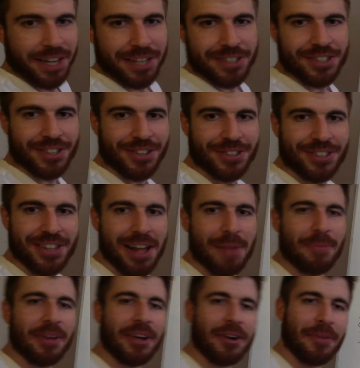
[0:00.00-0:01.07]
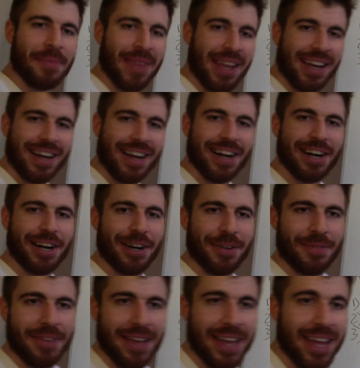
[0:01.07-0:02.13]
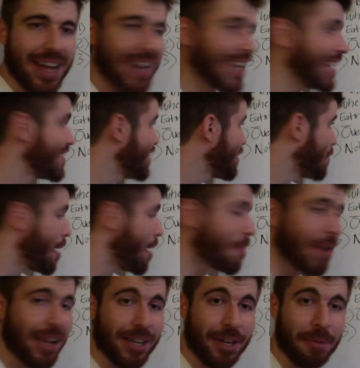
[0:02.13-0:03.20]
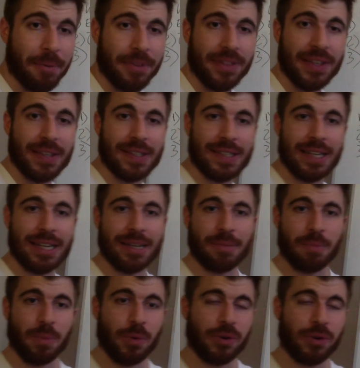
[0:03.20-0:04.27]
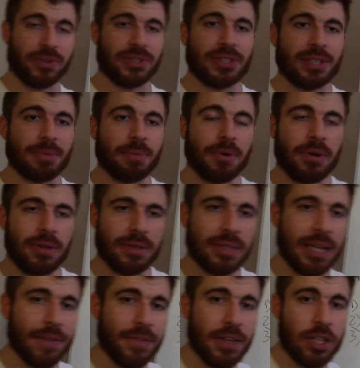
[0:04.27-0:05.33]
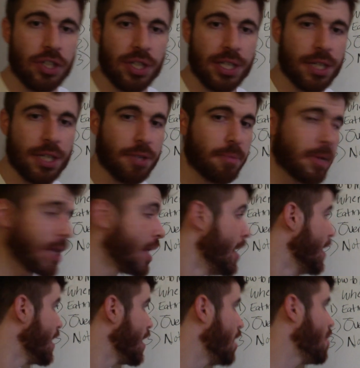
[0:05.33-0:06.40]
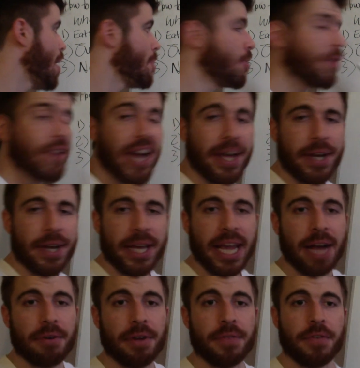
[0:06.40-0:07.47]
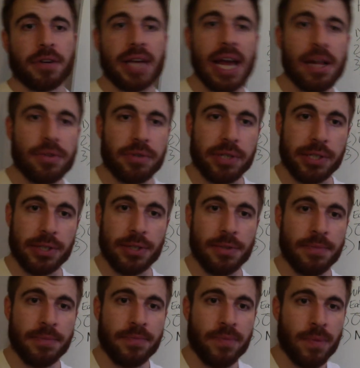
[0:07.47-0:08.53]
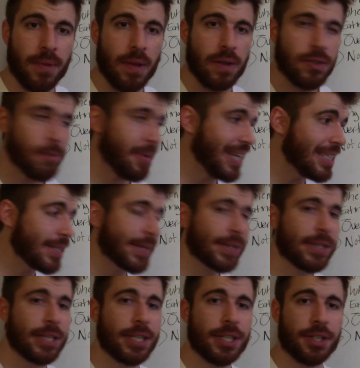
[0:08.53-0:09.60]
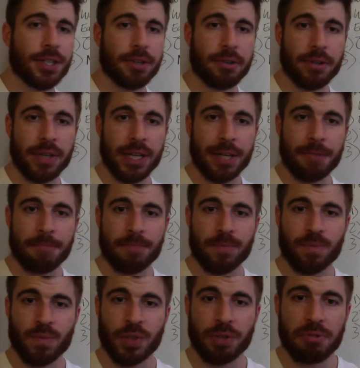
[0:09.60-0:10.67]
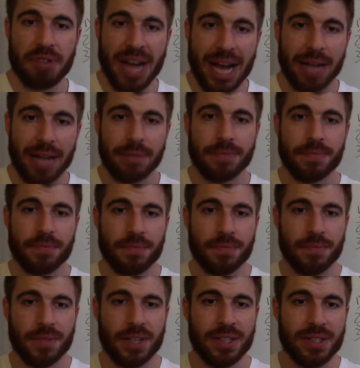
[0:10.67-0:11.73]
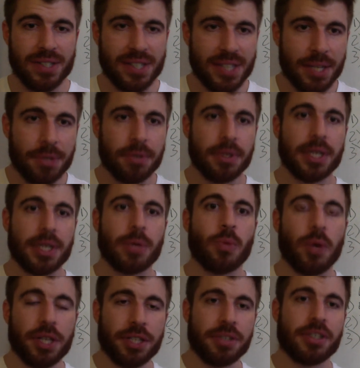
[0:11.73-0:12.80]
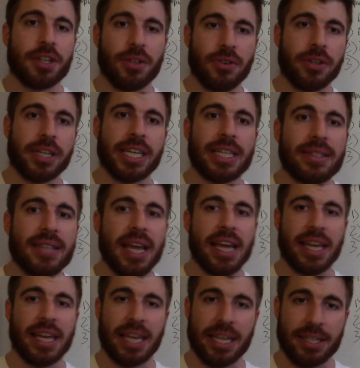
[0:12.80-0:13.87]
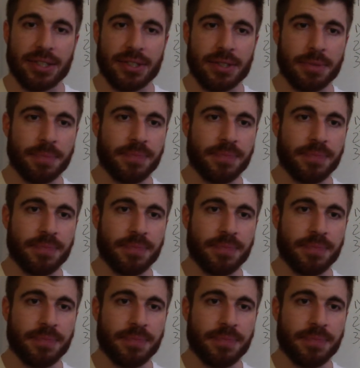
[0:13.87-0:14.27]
is so sloppy here. Um, and I guess I, I probably could have put this in a more simple definition here, but uh, I put not accounting for calories. So basically, you're, you're not considering what your caloric intake is.